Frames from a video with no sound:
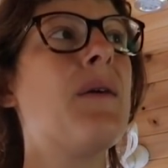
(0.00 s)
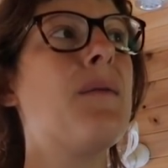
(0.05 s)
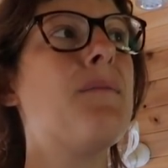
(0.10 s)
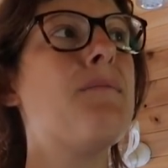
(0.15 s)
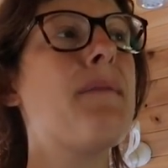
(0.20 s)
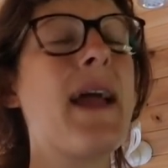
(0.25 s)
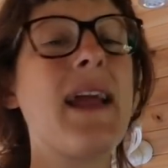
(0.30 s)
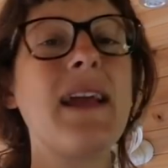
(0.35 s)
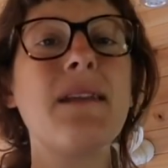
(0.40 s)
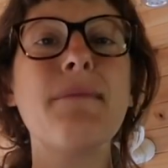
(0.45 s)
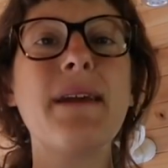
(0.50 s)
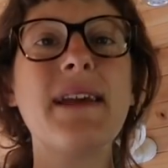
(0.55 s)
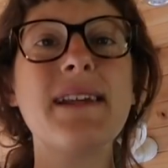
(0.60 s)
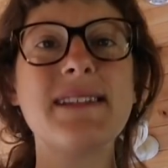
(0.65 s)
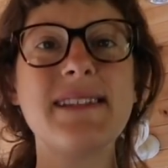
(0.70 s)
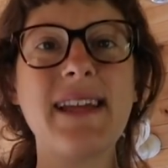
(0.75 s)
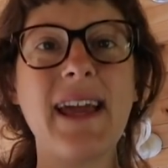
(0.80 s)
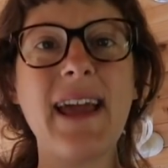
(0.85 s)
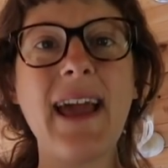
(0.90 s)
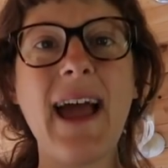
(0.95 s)
made me
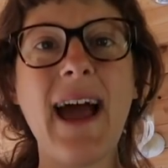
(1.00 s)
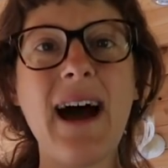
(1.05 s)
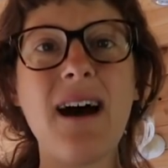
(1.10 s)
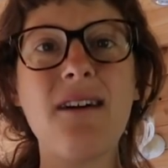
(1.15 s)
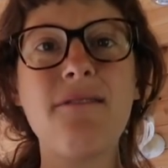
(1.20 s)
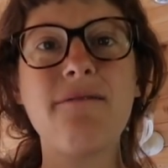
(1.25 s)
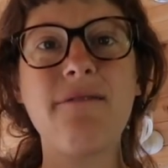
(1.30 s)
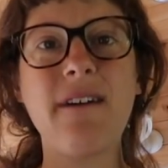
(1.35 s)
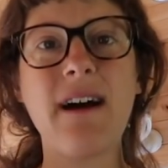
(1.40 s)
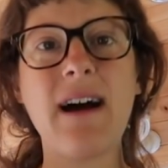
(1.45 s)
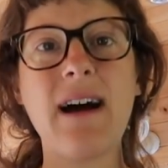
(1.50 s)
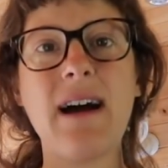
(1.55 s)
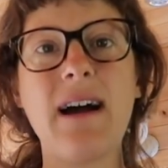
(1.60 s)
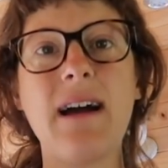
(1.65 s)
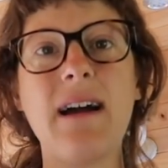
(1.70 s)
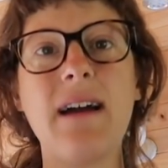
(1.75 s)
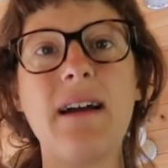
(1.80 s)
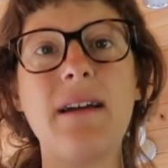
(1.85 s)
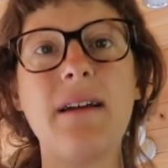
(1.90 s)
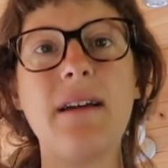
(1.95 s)
see how
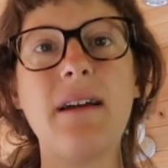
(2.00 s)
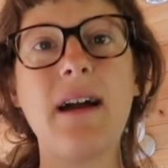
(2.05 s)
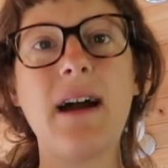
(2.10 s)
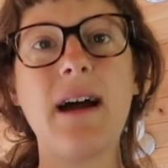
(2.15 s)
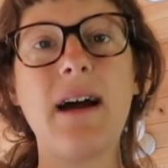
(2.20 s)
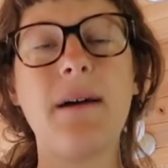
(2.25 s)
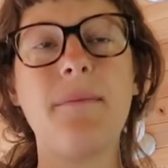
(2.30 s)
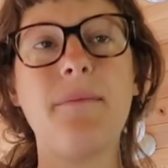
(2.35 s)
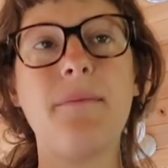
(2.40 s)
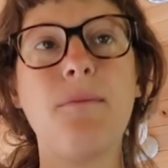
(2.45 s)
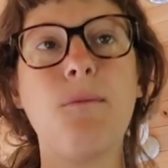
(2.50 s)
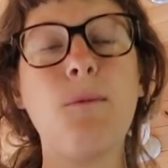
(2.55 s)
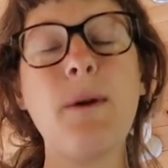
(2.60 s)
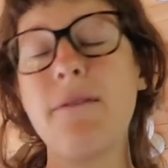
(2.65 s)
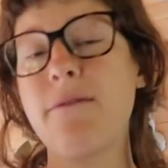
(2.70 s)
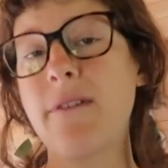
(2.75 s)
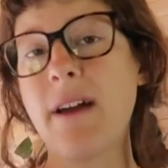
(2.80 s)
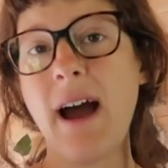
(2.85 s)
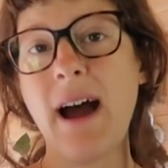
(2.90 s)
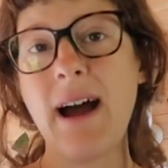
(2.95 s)
far um,
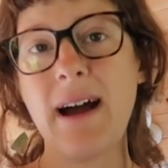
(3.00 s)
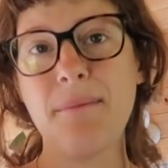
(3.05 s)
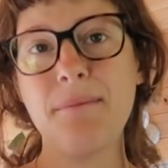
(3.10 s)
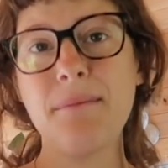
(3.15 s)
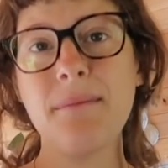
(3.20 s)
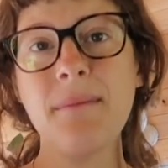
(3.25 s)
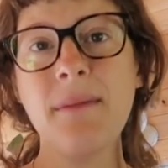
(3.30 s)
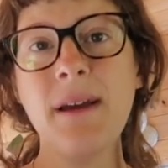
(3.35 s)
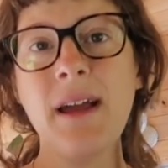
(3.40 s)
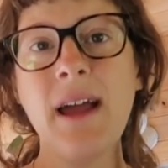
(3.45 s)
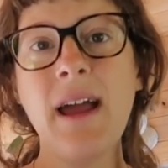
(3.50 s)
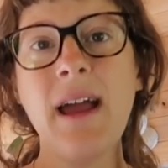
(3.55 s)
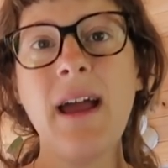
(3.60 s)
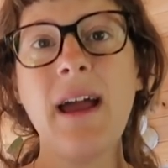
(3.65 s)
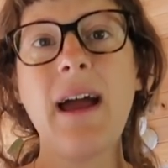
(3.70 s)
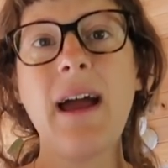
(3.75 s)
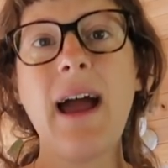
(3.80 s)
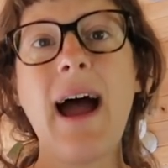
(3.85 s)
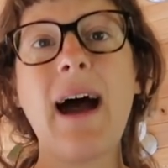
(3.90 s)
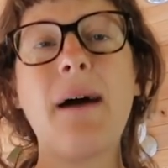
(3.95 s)
we've come,
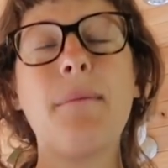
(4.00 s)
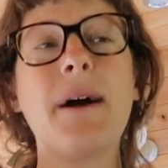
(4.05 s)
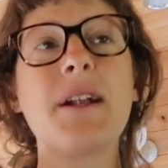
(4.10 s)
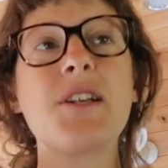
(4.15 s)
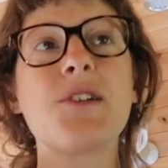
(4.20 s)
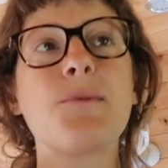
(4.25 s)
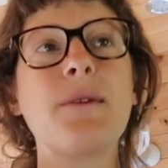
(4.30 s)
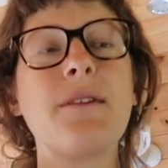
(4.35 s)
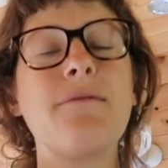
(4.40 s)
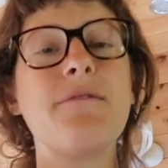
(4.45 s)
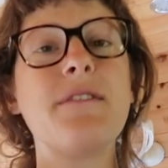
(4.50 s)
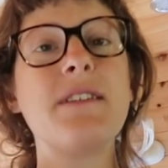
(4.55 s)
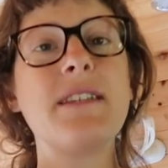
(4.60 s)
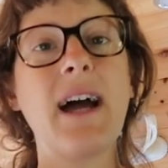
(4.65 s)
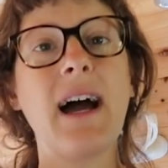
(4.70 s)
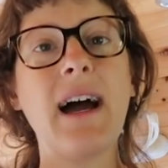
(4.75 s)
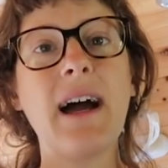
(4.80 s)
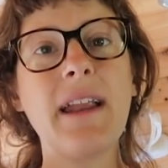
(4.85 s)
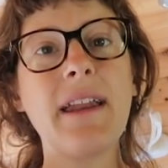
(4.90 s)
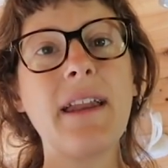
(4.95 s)
how much we've
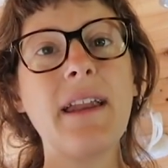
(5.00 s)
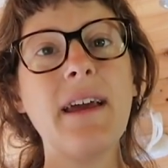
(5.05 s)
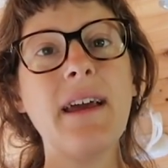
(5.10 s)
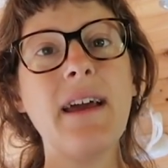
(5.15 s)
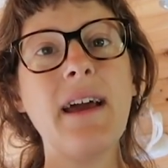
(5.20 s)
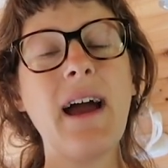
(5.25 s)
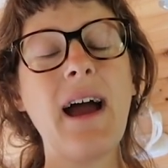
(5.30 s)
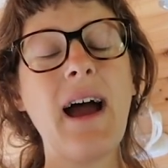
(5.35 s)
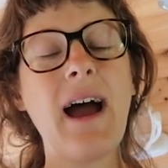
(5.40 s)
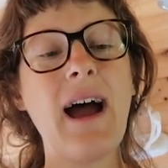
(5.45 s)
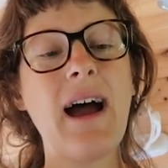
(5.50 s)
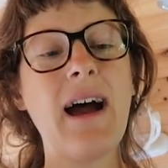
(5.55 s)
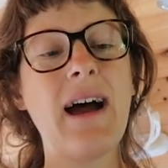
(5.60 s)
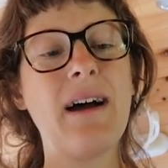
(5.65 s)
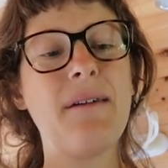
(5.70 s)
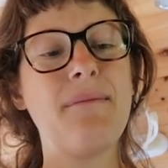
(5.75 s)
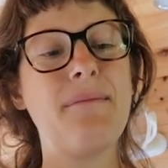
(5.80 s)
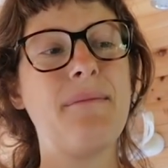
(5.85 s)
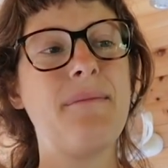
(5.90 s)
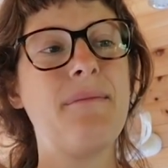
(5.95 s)
done,
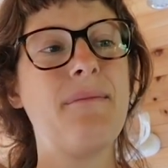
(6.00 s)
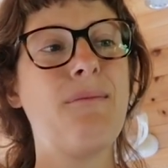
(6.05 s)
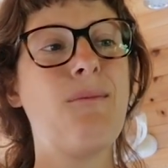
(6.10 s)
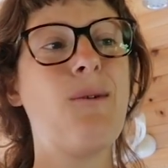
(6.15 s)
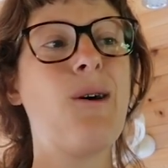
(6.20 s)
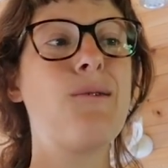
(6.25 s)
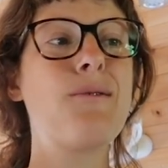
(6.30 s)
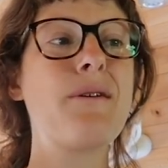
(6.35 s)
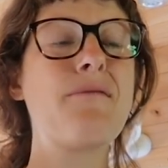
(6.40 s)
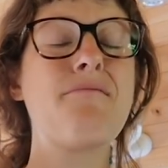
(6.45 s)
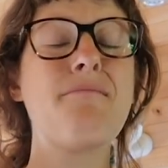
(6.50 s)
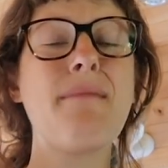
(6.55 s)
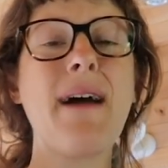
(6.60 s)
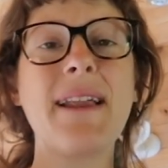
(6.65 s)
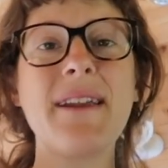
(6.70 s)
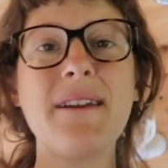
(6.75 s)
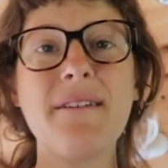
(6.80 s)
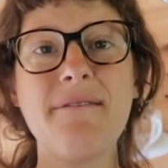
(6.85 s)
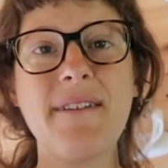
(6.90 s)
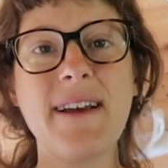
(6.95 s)
um, what we've
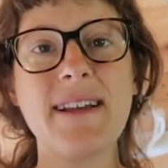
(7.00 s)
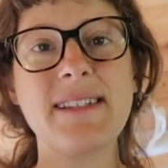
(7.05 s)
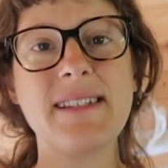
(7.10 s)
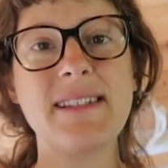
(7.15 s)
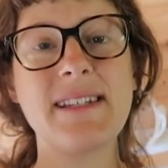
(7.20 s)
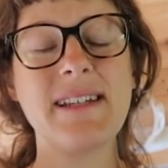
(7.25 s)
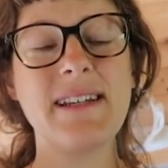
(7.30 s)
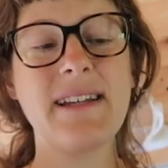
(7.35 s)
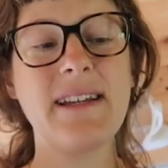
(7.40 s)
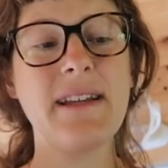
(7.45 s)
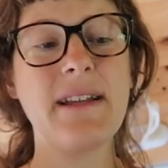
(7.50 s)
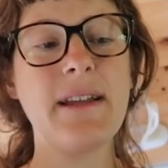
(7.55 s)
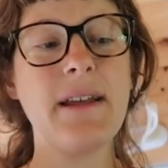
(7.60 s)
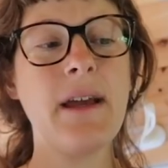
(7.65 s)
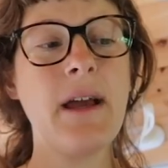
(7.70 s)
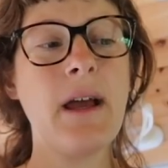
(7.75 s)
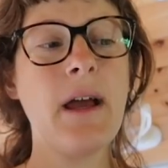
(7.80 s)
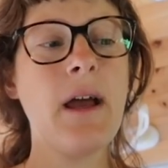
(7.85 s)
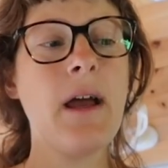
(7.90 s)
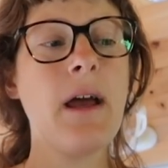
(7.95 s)

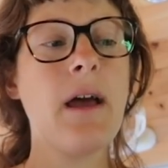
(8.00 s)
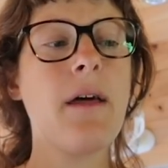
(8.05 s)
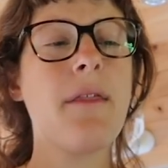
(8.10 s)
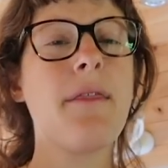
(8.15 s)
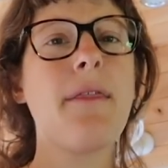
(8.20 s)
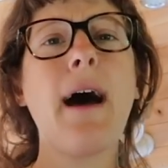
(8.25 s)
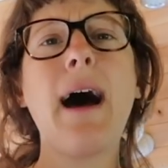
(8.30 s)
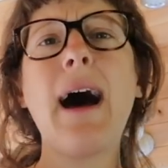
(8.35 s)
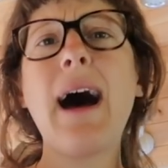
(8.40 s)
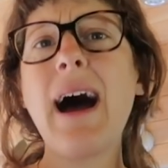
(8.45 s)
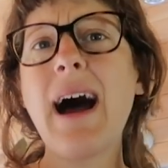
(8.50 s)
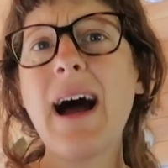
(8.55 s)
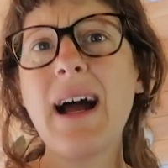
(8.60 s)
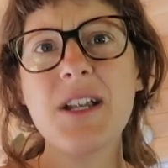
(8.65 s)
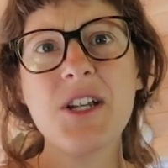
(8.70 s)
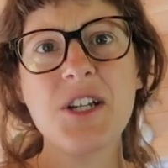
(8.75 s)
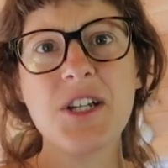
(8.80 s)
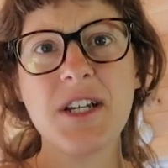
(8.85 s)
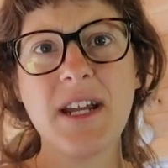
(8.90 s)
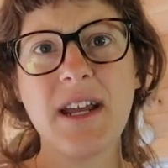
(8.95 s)
manifested, the
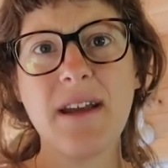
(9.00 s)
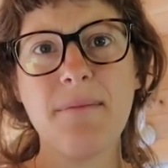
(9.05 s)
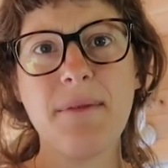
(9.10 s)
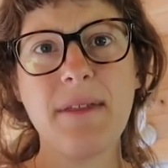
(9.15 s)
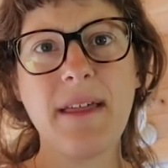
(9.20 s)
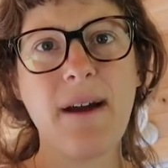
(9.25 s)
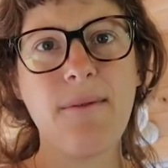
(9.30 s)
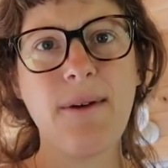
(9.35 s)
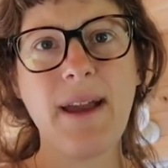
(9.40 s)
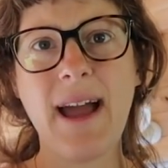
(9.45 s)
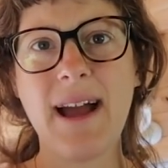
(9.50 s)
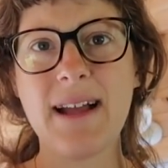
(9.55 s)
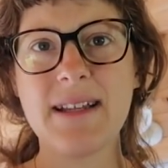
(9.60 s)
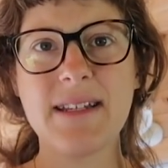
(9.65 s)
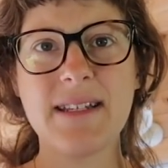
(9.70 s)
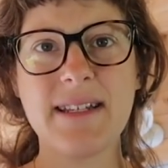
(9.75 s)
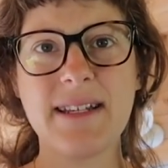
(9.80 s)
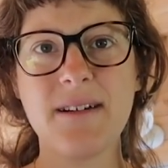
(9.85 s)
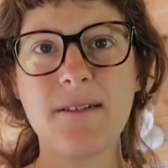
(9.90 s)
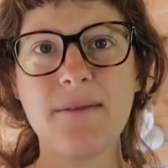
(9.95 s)
hardship that we had
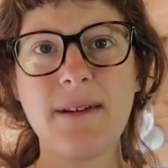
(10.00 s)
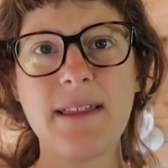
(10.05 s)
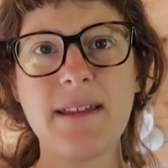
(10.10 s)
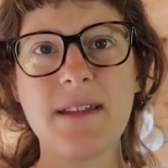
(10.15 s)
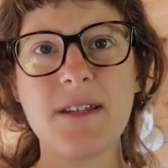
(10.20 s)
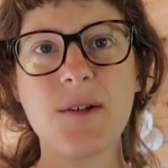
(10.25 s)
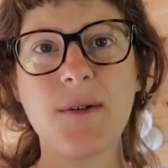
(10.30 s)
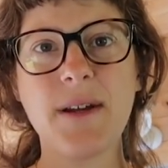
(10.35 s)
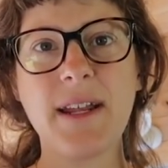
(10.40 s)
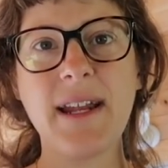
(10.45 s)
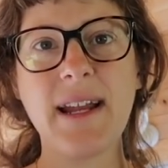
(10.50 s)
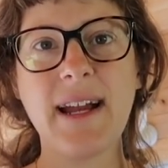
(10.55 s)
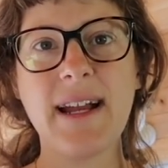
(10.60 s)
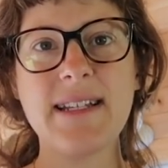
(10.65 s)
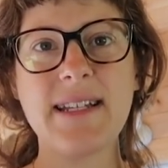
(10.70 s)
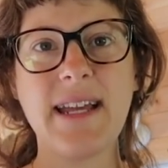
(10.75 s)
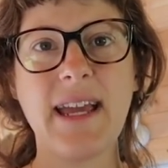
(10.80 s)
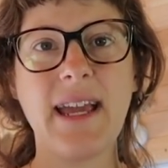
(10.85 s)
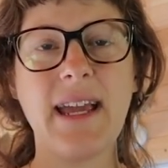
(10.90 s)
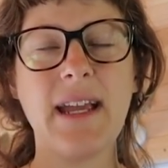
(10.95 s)
to deal with in
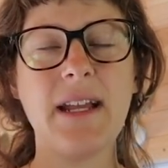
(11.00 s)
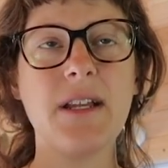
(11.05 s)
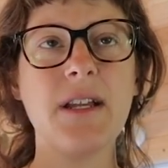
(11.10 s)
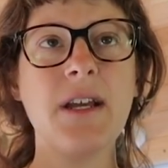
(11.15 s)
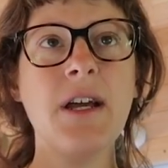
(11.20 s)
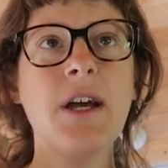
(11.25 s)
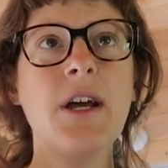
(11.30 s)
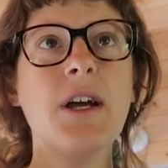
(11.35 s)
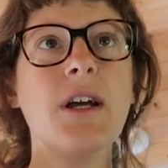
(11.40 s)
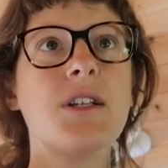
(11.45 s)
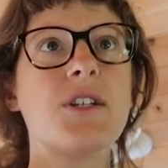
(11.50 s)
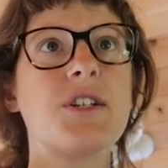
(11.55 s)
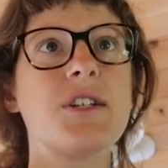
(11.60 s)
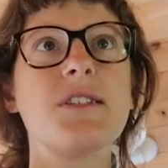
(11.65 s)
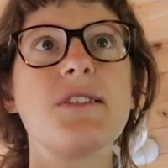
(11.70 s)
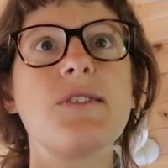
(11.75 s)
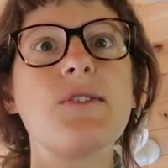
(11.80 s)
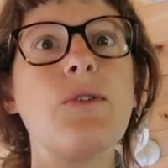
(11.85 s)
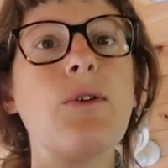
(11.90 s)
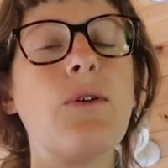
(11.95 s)
2019,
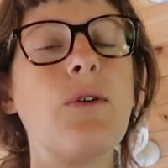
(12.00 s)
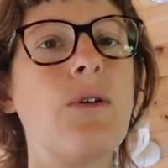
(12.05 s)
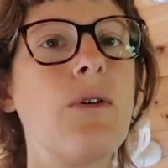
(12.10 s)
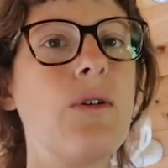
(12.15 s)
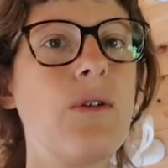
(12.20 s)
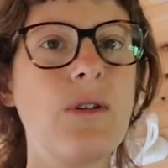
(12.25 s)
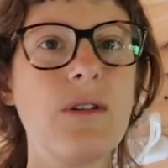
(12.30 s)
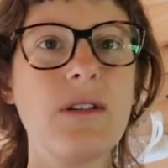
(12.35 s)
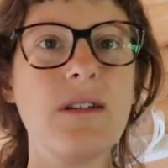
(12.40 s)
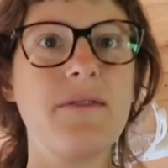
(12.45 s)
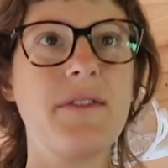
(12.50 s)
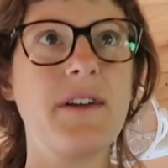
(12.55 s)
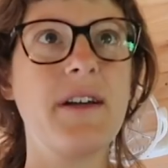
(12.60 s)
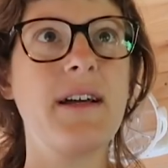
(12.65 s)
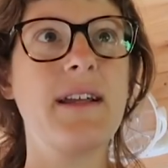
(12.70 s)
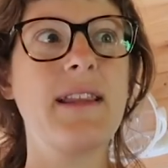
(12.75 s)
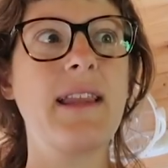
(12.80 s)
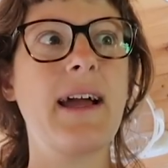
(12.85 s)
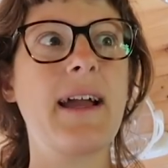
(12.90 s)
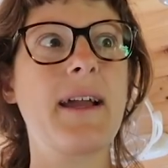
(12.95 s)
just all of
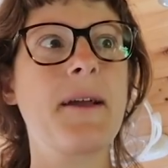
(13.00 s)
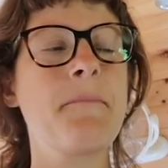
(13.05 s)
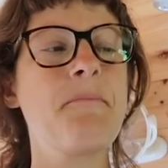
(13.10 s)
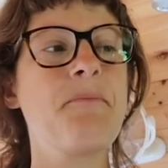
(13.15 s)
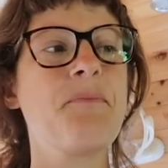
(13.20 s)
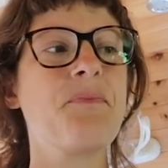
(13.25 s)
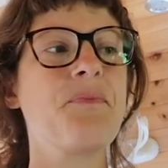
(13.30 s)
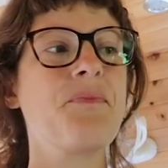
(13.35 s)
it. Like